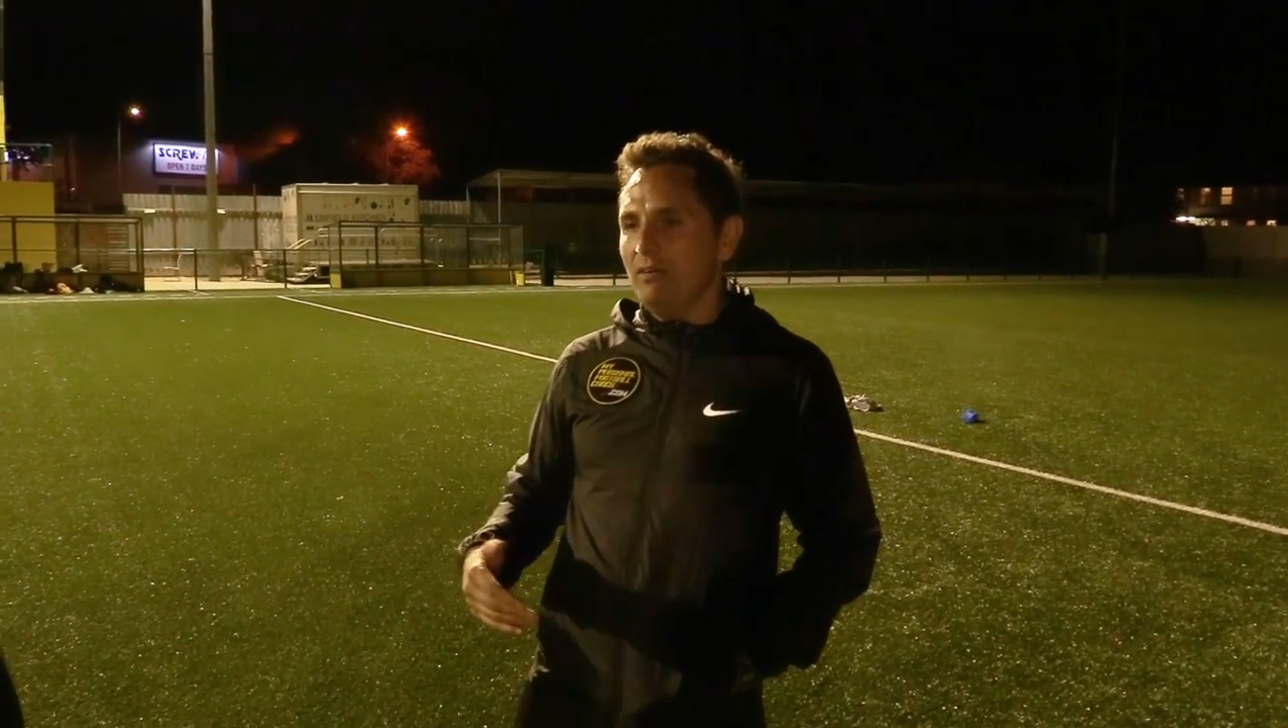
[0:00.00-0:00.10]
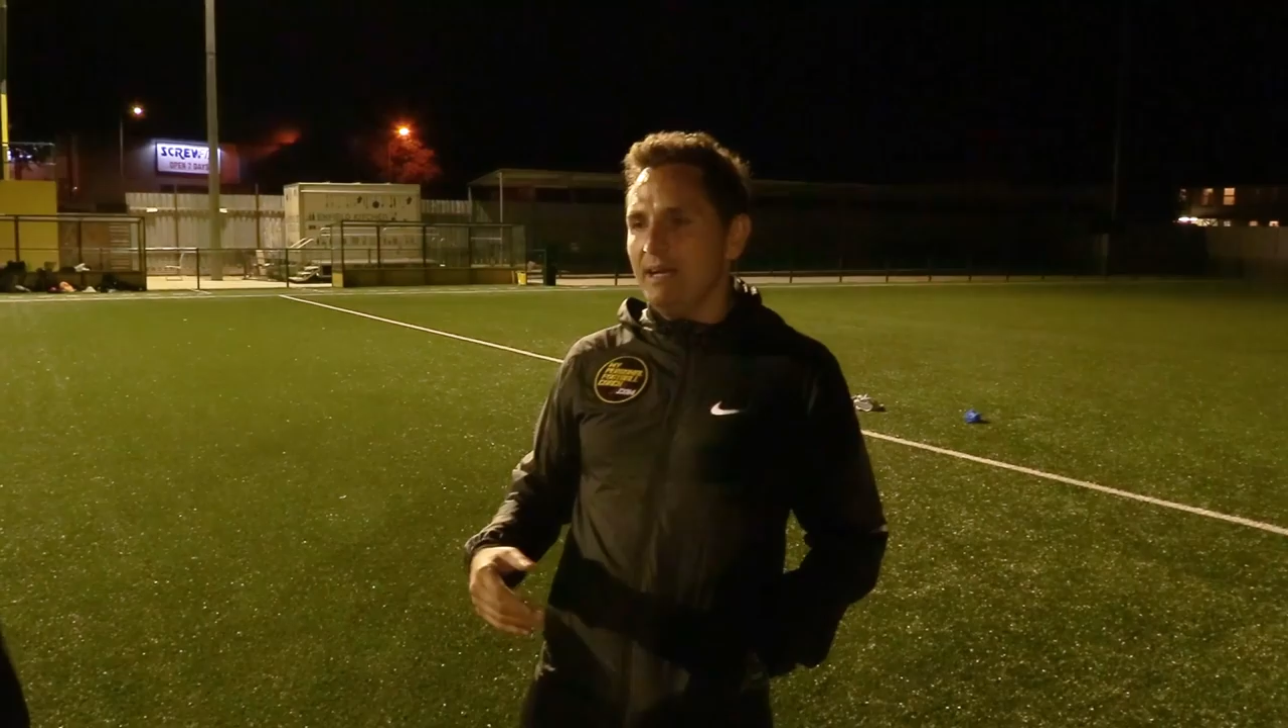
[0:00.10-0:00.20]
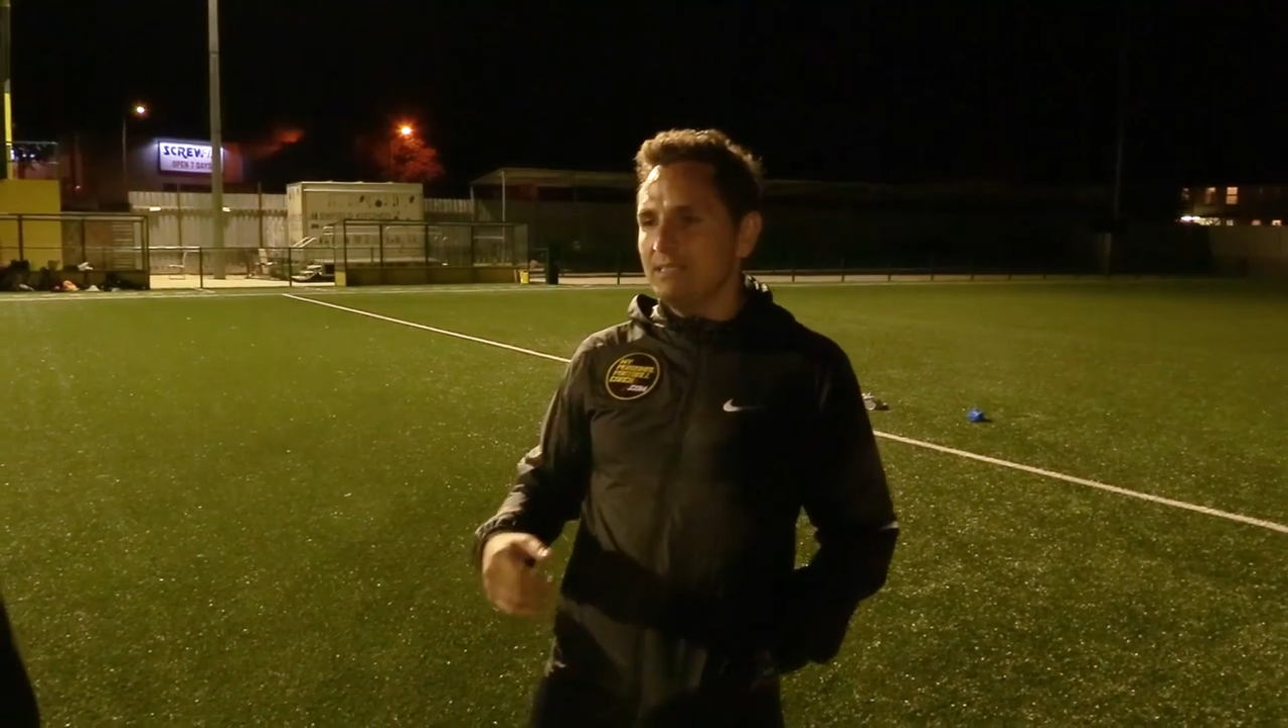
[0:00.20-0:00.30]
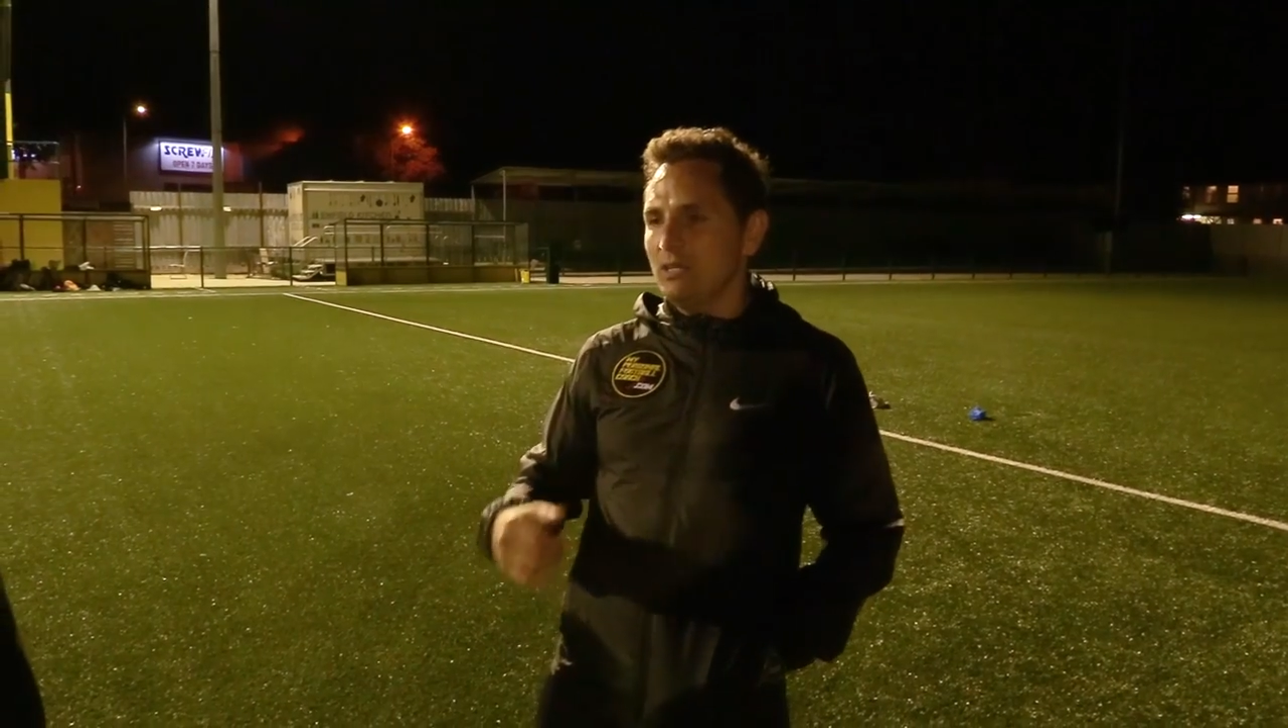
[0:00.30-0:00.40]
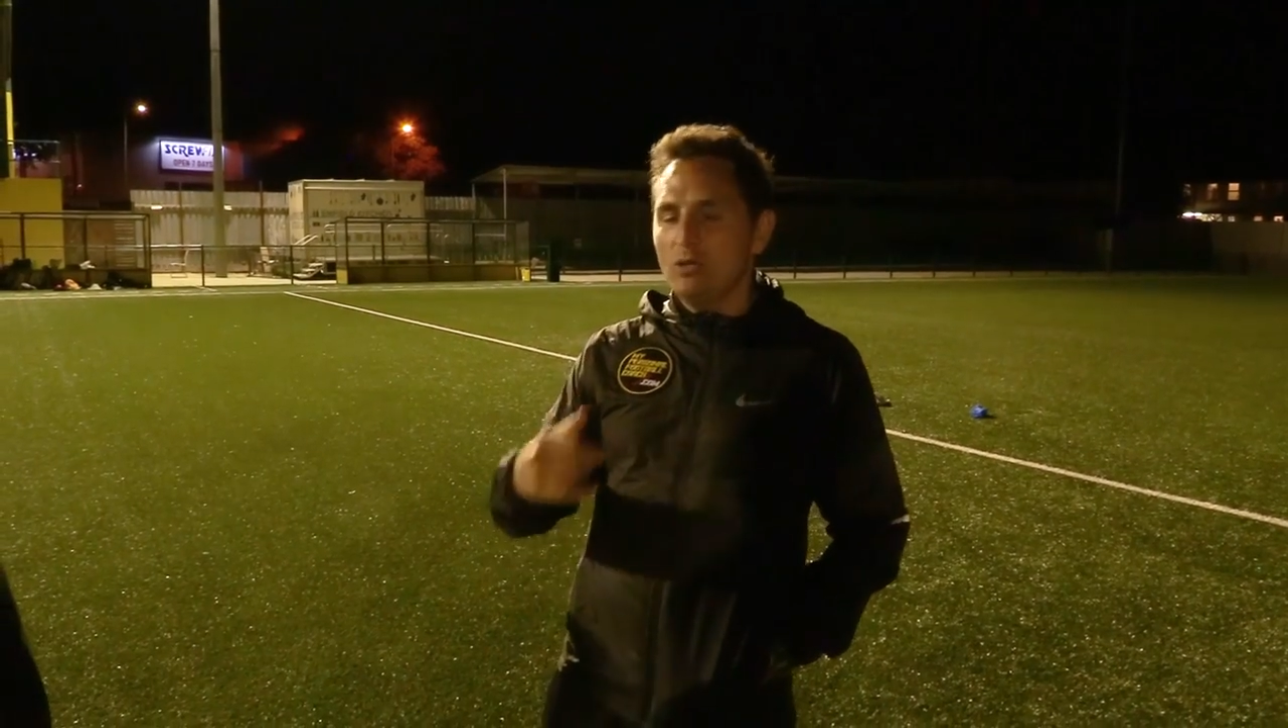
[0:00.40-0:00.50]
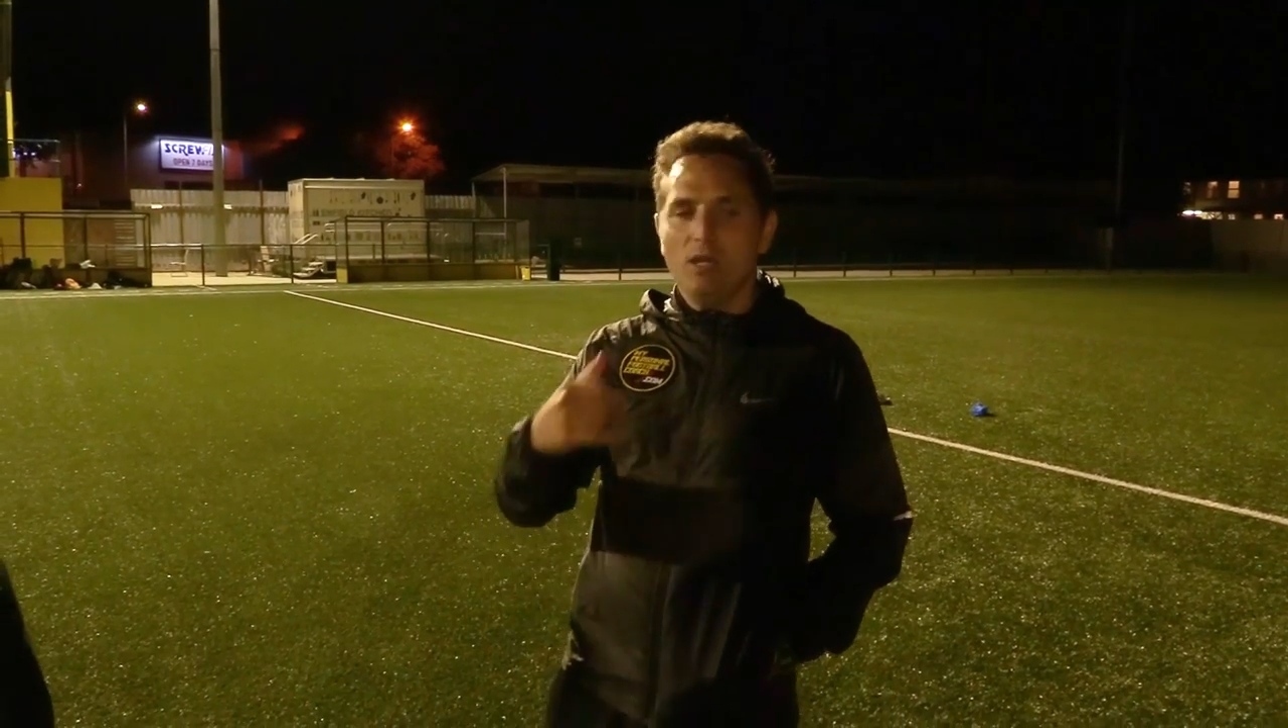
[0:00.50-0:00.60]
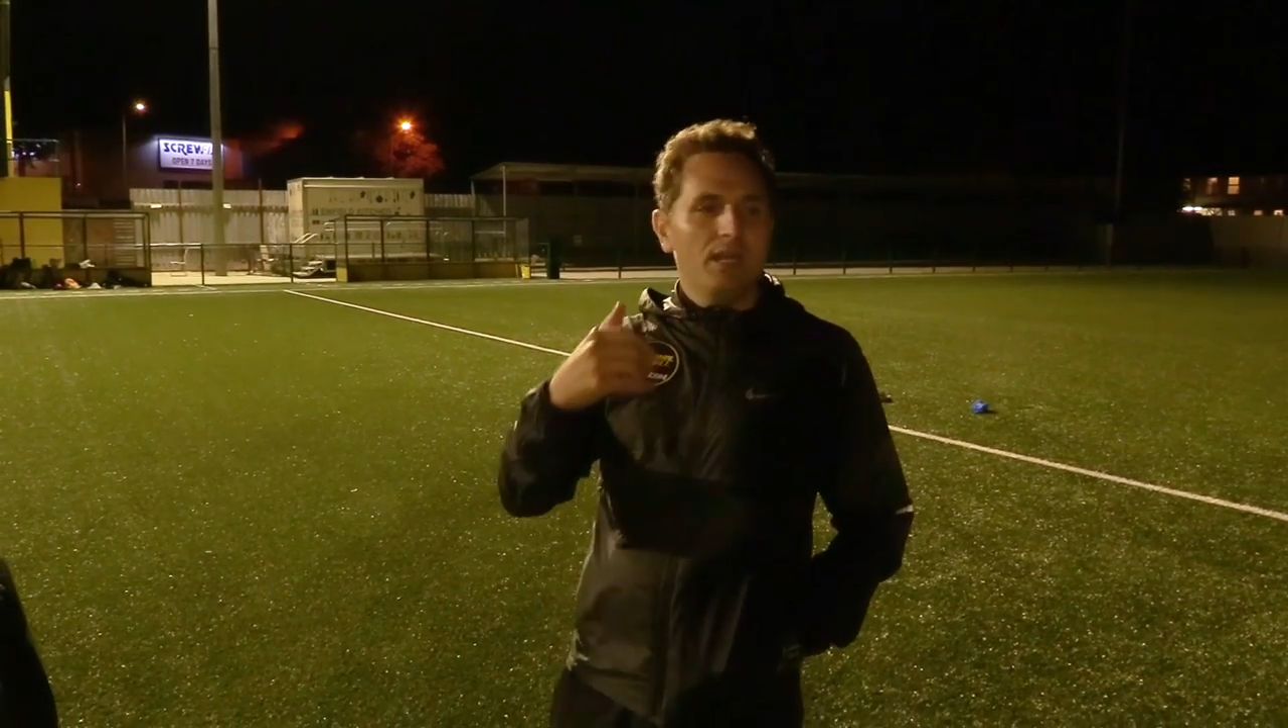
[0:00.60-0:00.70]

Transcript: All right, So